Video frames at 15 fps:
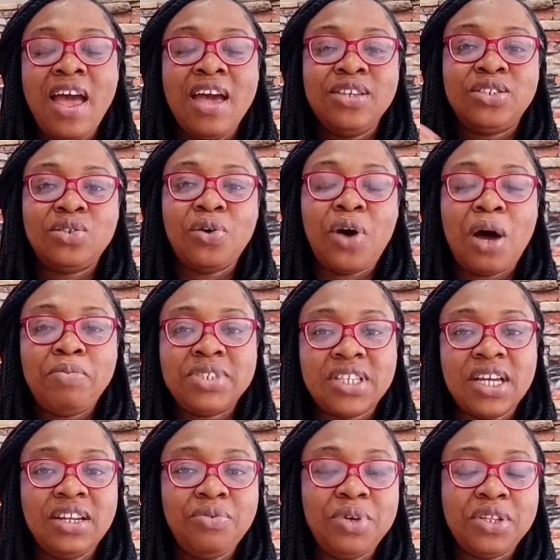So I'm
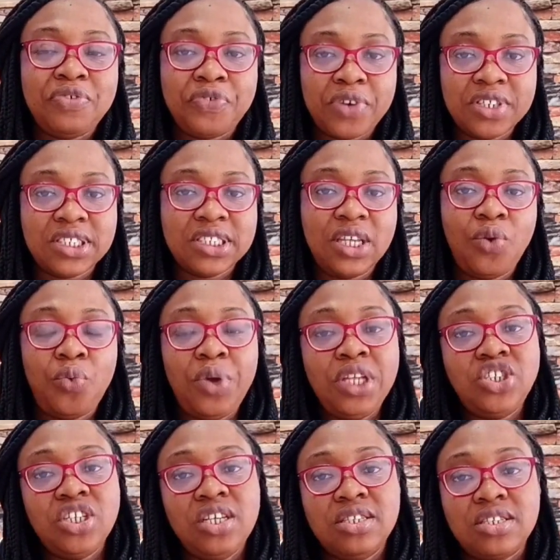starting with the first thing,
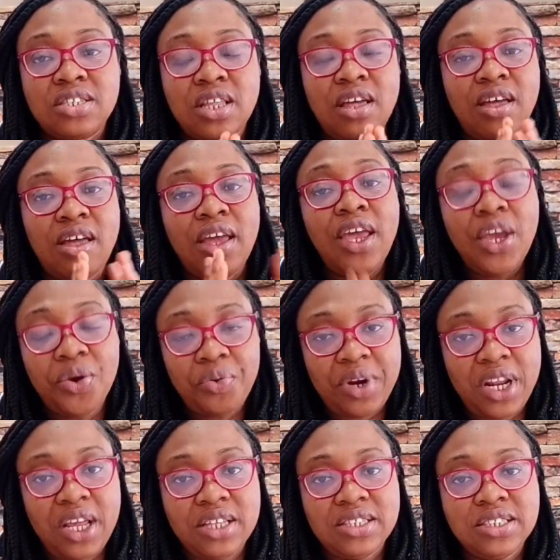which is the
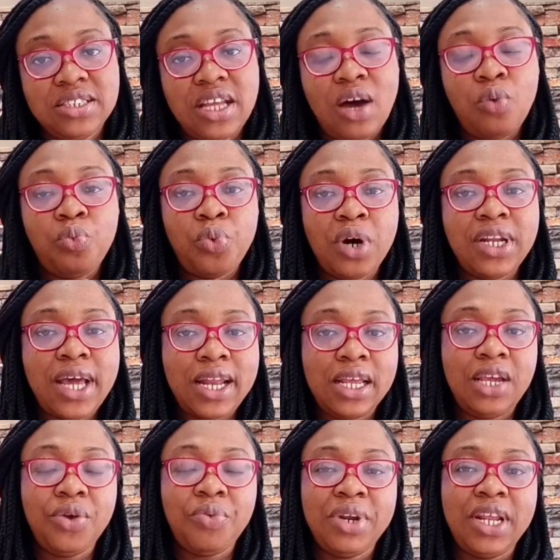ingredients. Now, what are
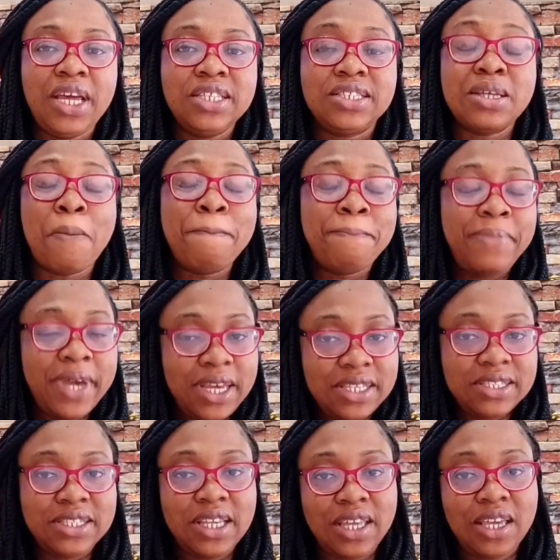the ingredients? The
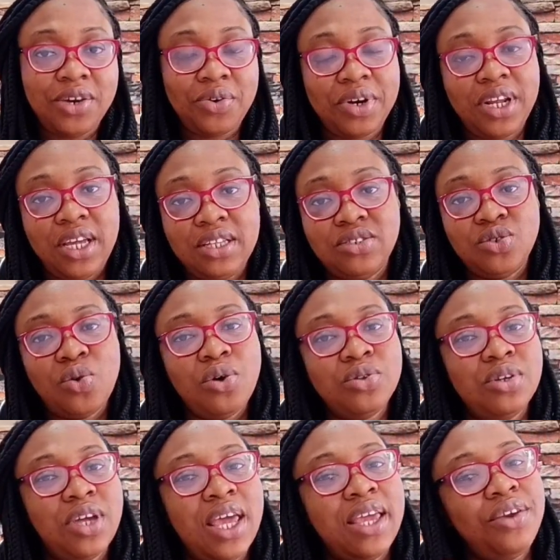basic ingredients, or
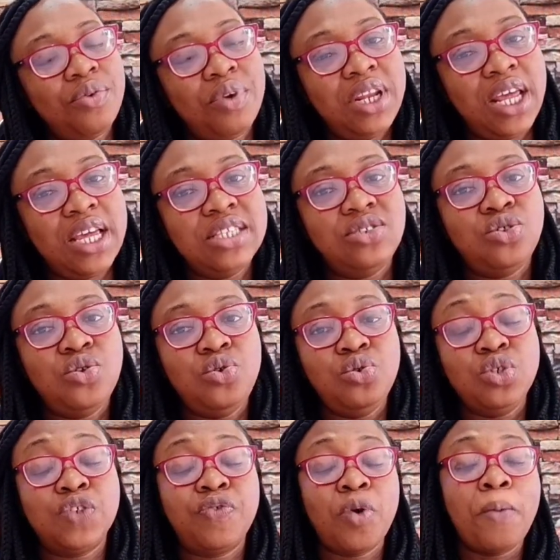the ingredients you
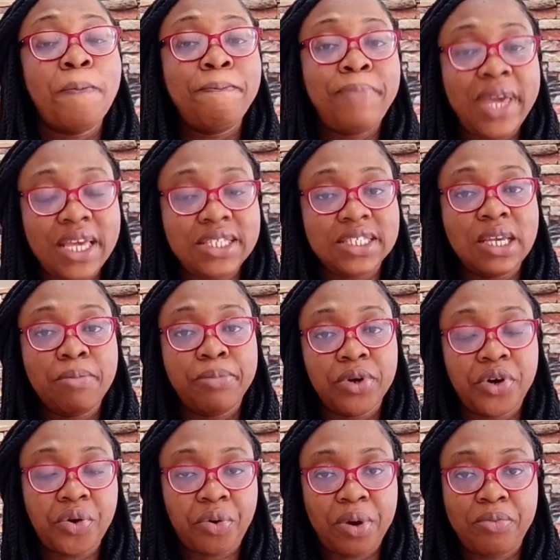use for basic
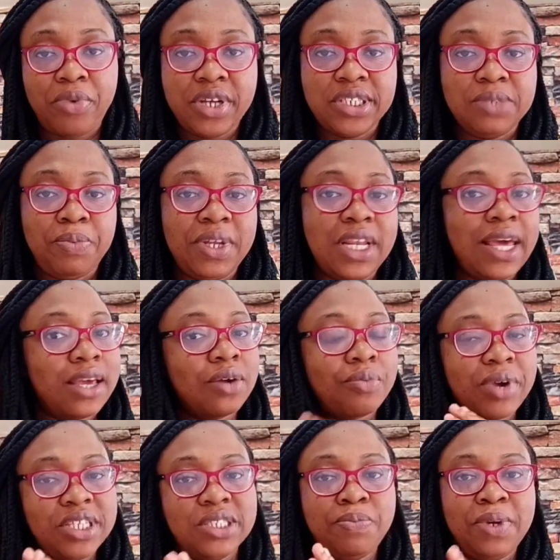buttercream recipe, like
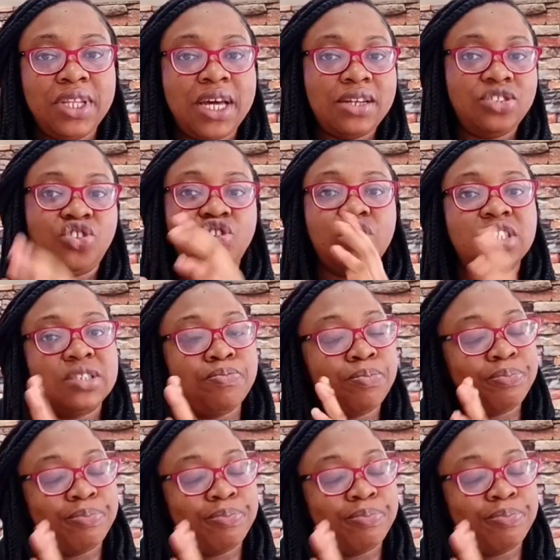recipe that is just